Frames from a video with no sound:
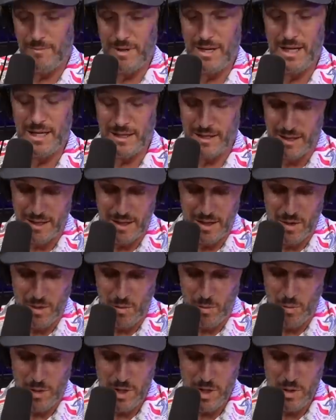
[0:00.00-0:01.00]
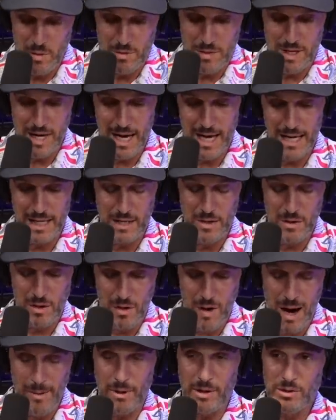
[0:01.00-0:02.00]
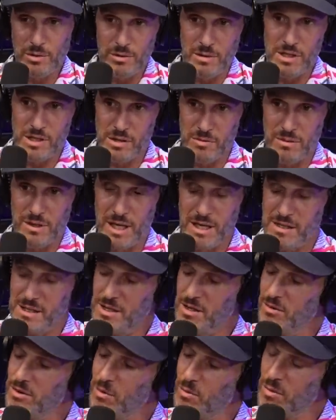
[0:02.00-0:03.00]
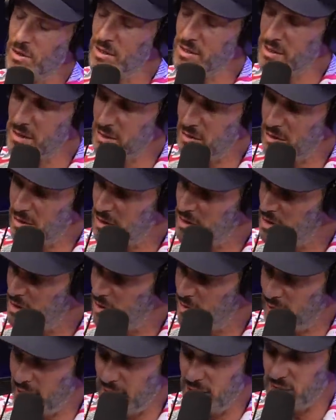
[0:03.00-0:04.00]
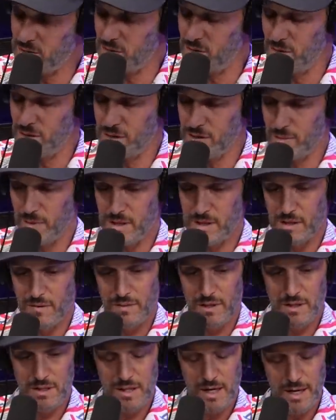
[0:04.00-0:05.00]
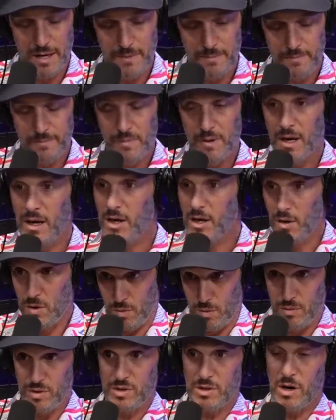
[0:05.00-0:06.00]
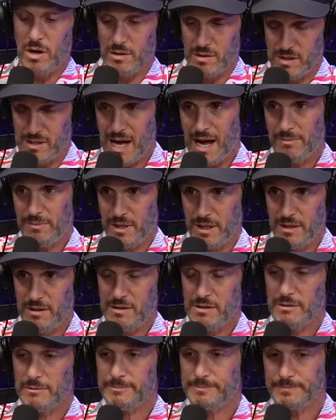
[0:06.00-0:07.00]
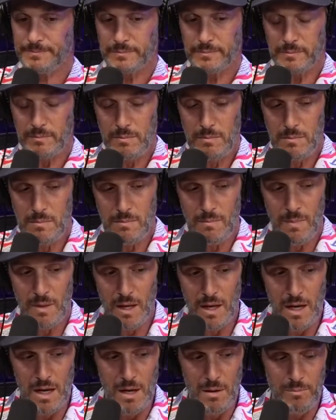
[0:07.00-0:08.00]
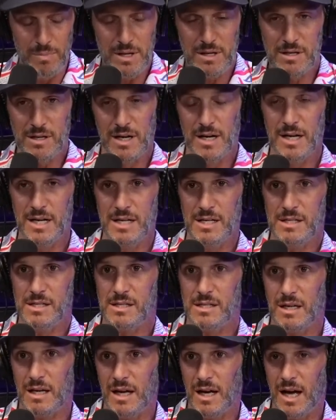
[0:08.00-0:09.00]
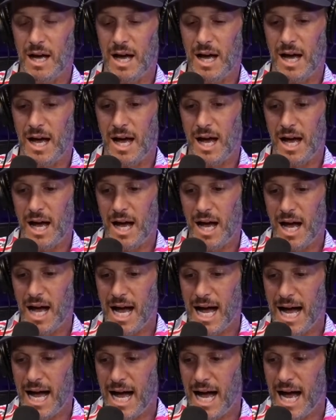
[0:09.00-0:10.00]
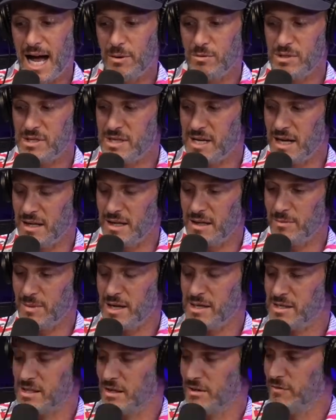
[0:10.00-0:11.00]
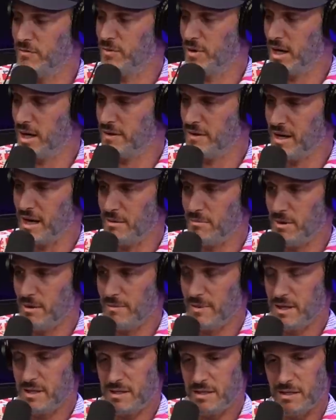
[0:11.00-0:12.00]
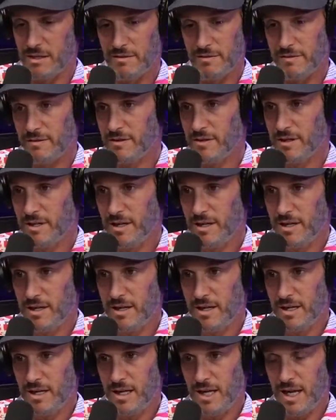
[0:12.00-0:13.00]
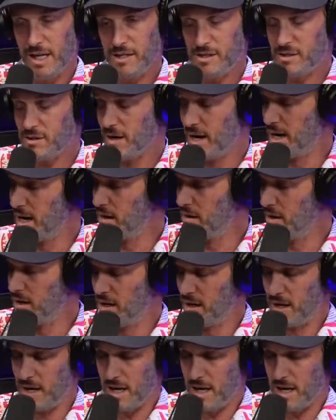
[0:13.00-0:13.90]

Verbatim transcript: I mean when you get you go I'm going to do this 3 days. You know the worst thing you can do and I used to do this to myself all the time. Start and stop things. Because I, I was telling myself what I thought about myself. And so I don't